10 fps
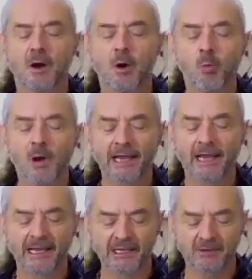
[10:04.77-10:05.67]
a
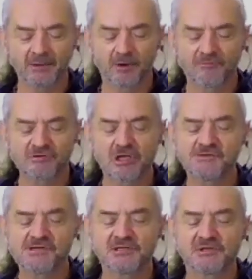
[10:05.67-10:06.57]
way of
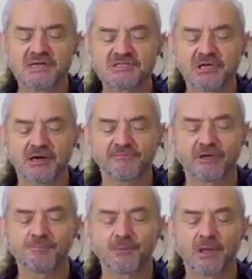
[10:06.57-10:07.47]
starting to
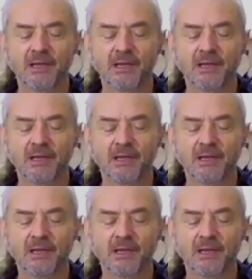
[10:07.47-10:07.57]
discover